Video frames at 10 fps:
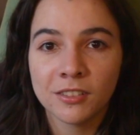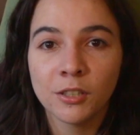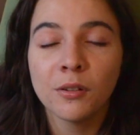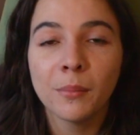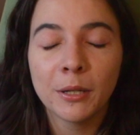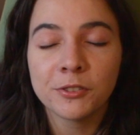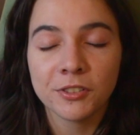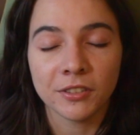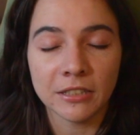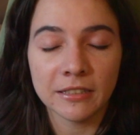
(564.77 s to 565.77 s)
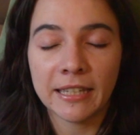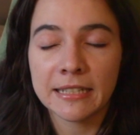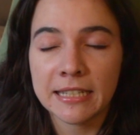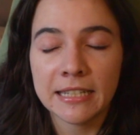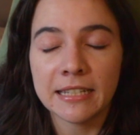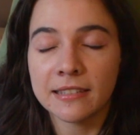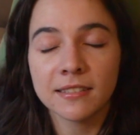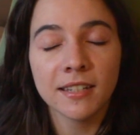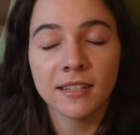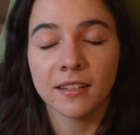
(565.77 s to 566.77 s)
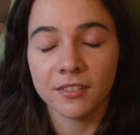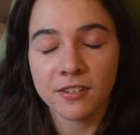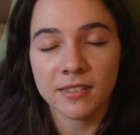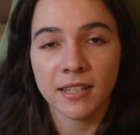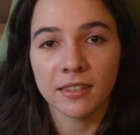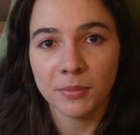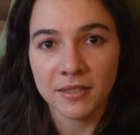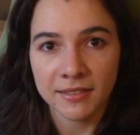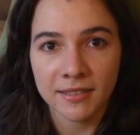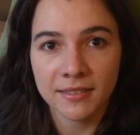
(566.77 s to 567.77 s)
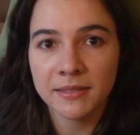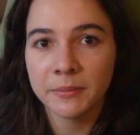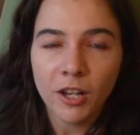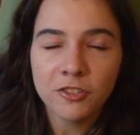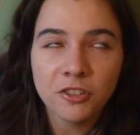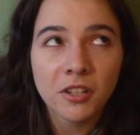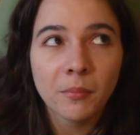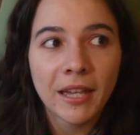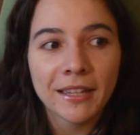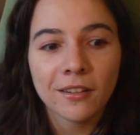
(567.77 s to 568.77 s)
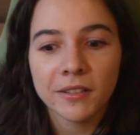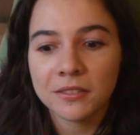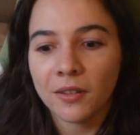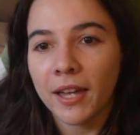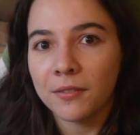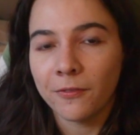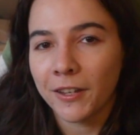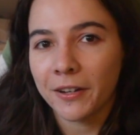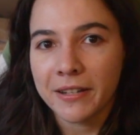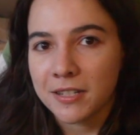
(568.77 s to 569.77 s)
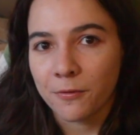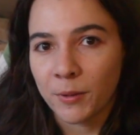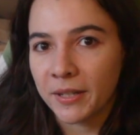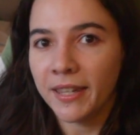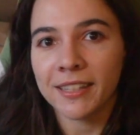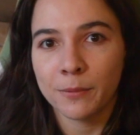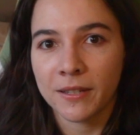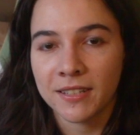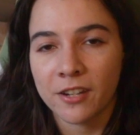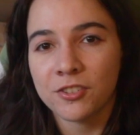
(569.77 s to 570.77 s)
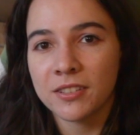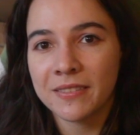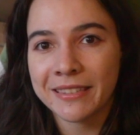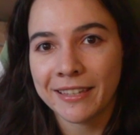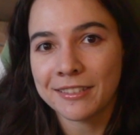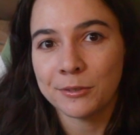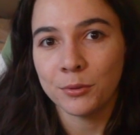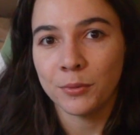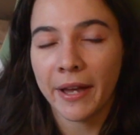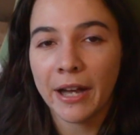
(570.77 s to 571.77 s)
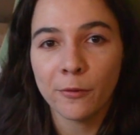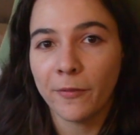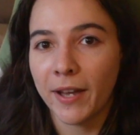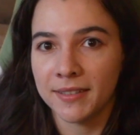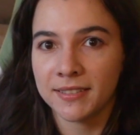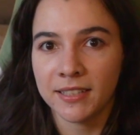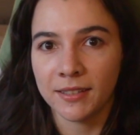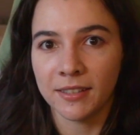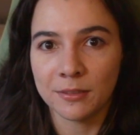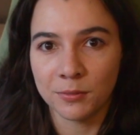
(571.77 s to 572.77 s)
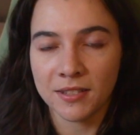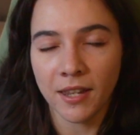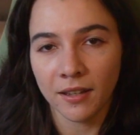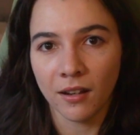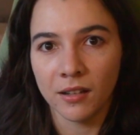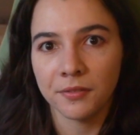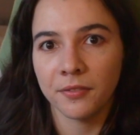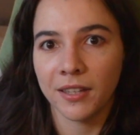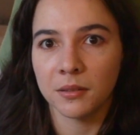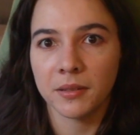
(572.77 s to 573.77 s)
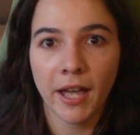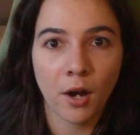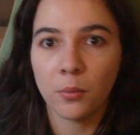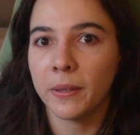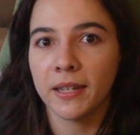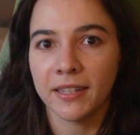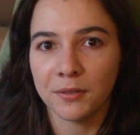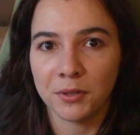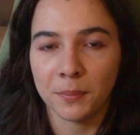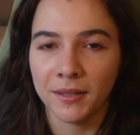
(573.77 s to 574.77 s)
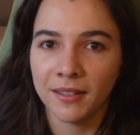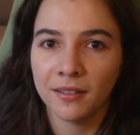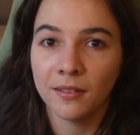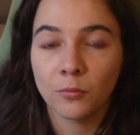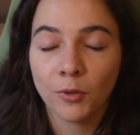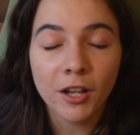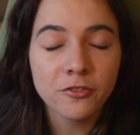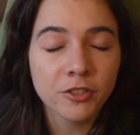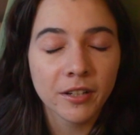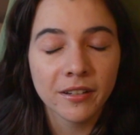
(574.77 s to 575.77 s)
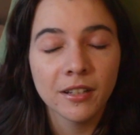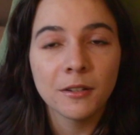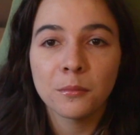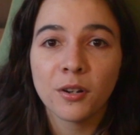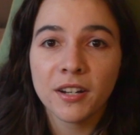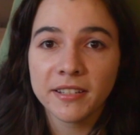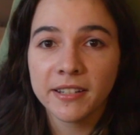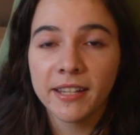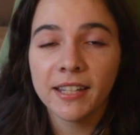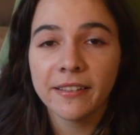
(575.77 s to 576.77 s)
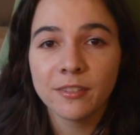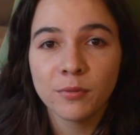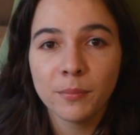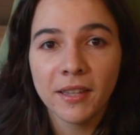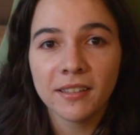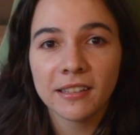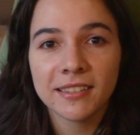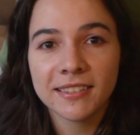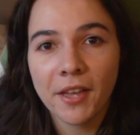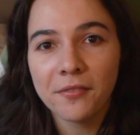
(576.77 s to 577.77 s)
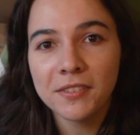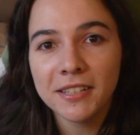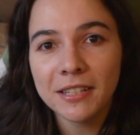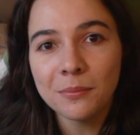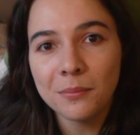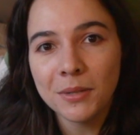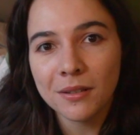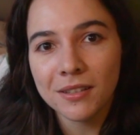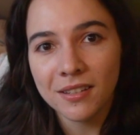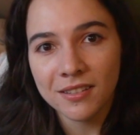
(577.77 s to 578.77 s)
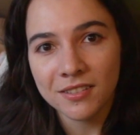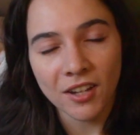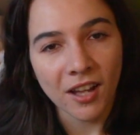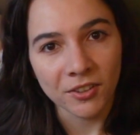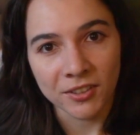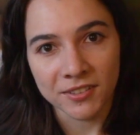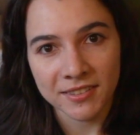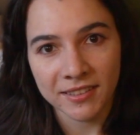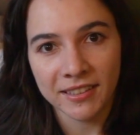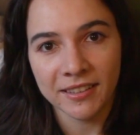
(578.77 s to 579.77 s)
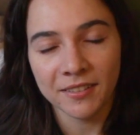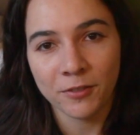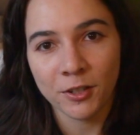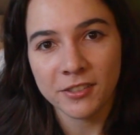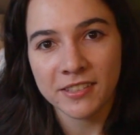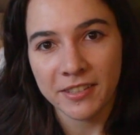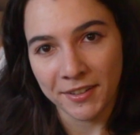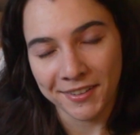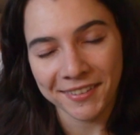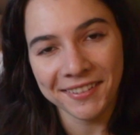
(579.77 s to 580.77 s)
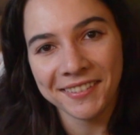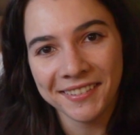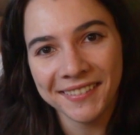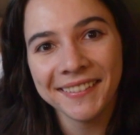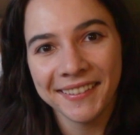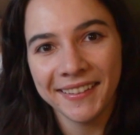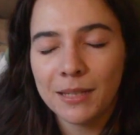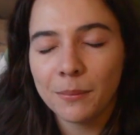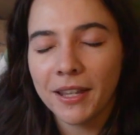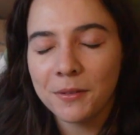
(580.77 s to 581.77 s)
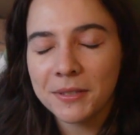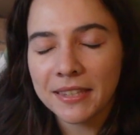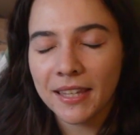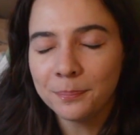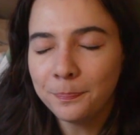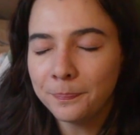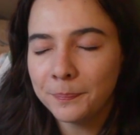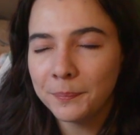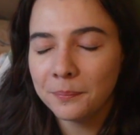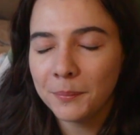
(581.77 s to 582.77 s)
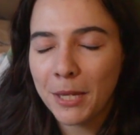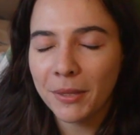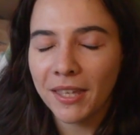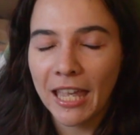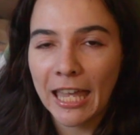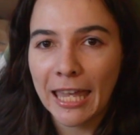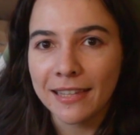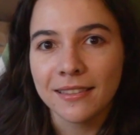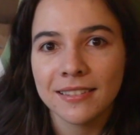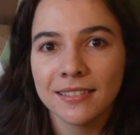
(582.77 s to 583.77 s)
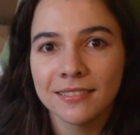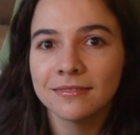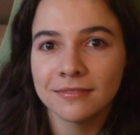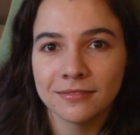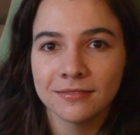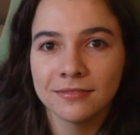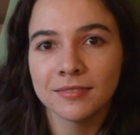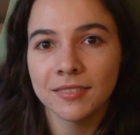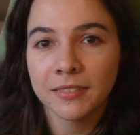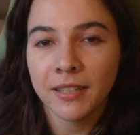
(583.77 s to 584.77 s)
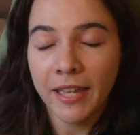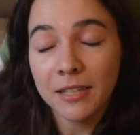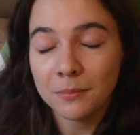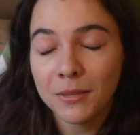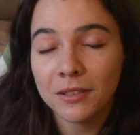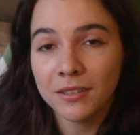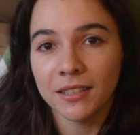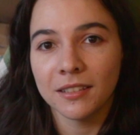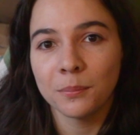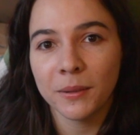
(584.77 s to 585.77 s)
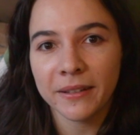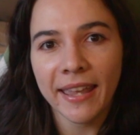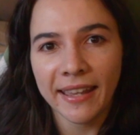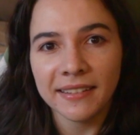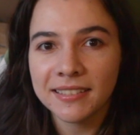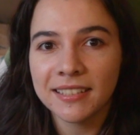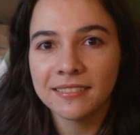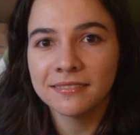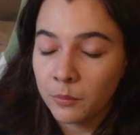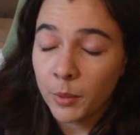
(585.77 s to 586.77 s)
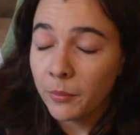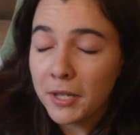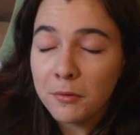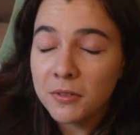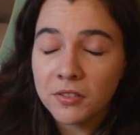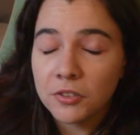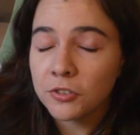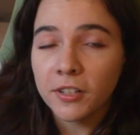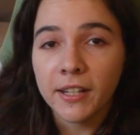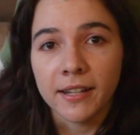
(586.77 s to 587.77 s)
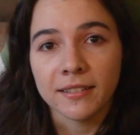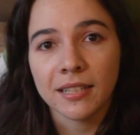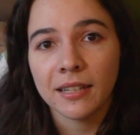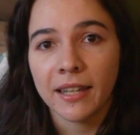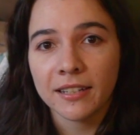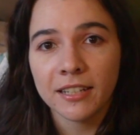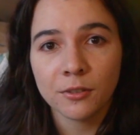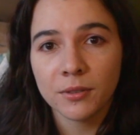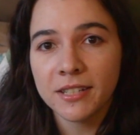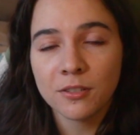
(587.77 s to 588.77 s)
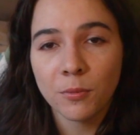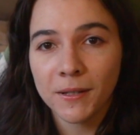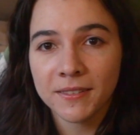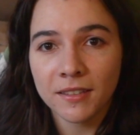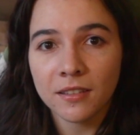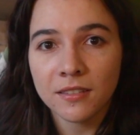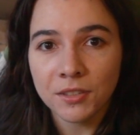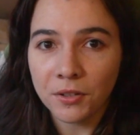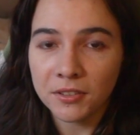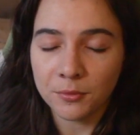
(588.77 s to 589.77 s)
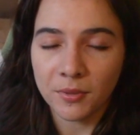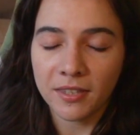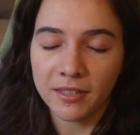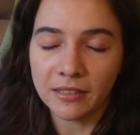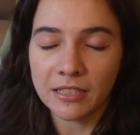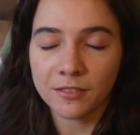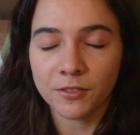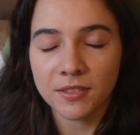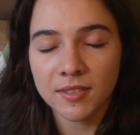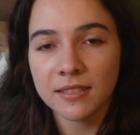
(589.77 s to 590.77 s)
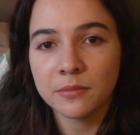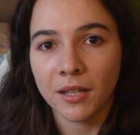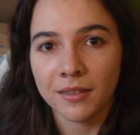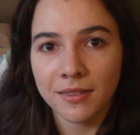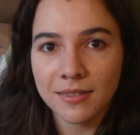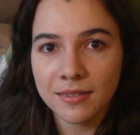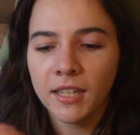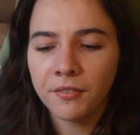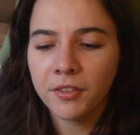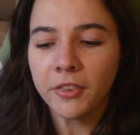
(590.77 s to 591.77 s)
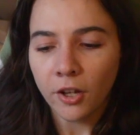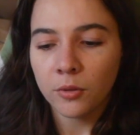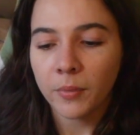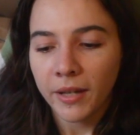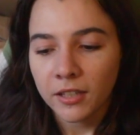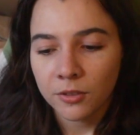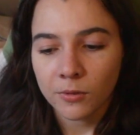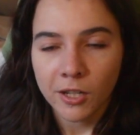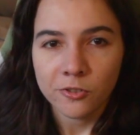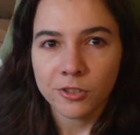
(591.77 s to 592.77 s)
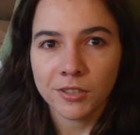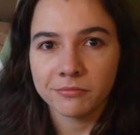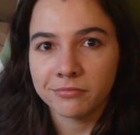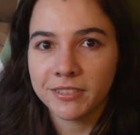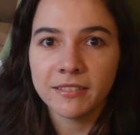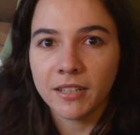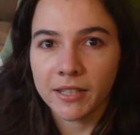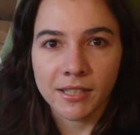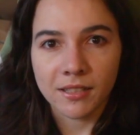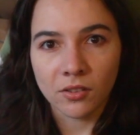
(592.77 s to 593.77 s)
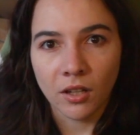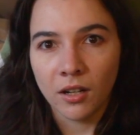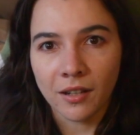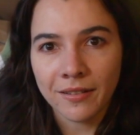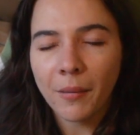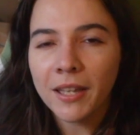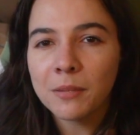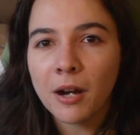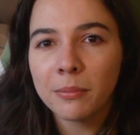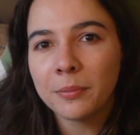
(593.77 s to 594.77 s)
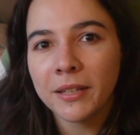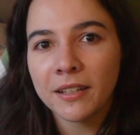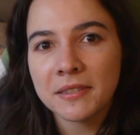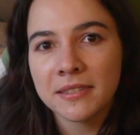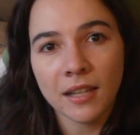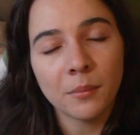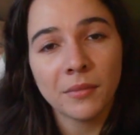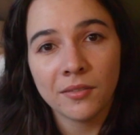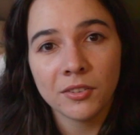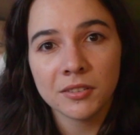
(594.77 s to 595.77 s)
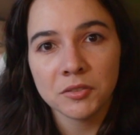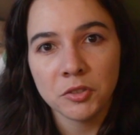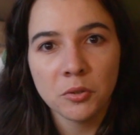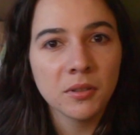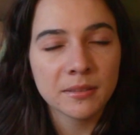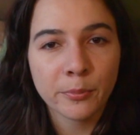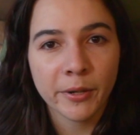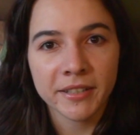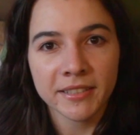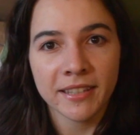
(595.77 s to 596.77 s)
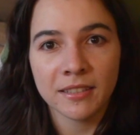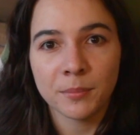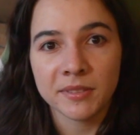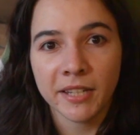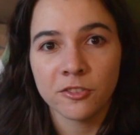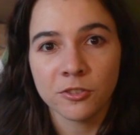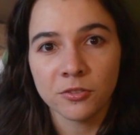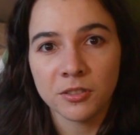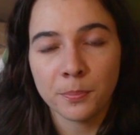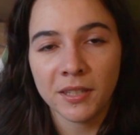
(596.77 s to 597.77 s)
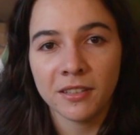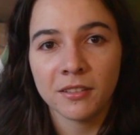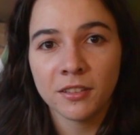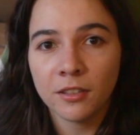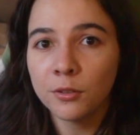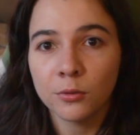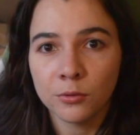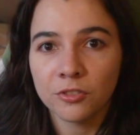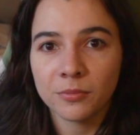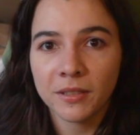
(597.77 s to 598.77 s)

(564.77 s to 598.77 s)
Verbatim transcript: too emotional and he didn't understand the business. Roger and Mike also had very different expectations as to how fast Heelys would take off and how big it would be. Roger predicted Heelys would make seventy million dollars in the first year. And Mike was like, hmm, maybe eight. Eight million, but eight. But Mike was intrigued, and he agreed to work as a consultant with Heelys for six months. Even though Mike and Roger did not get along, Mike probably on some level knew this product had the potential to be huge